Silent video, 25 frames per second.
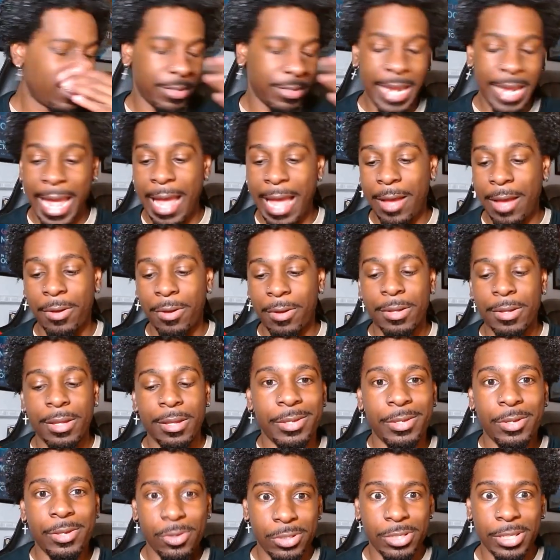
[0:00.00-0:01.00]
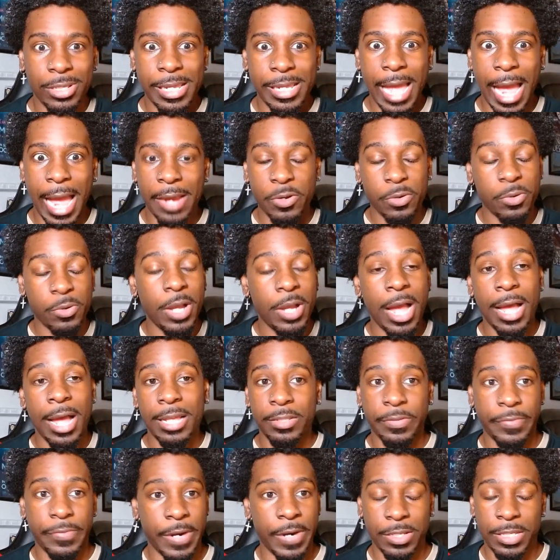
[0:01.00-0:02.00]
Now, usually I do
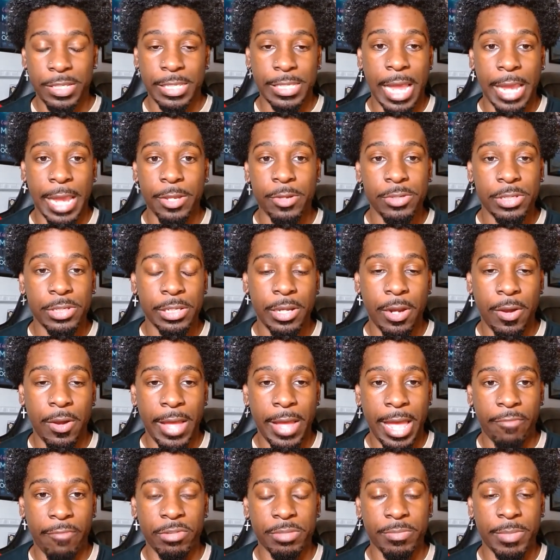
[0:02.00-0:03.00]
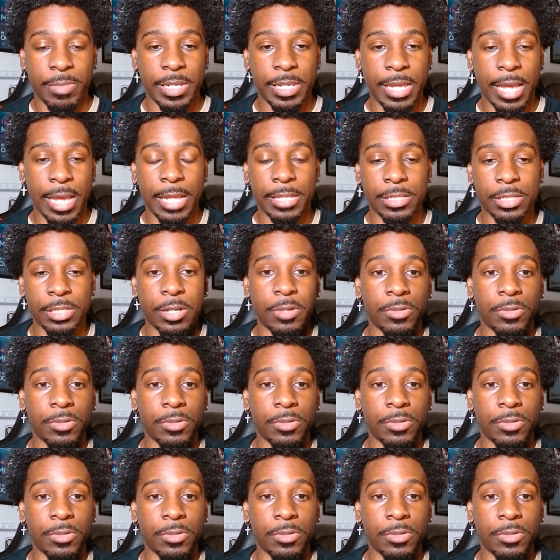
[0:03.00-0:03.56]
cons first because I usually don't have as many cons.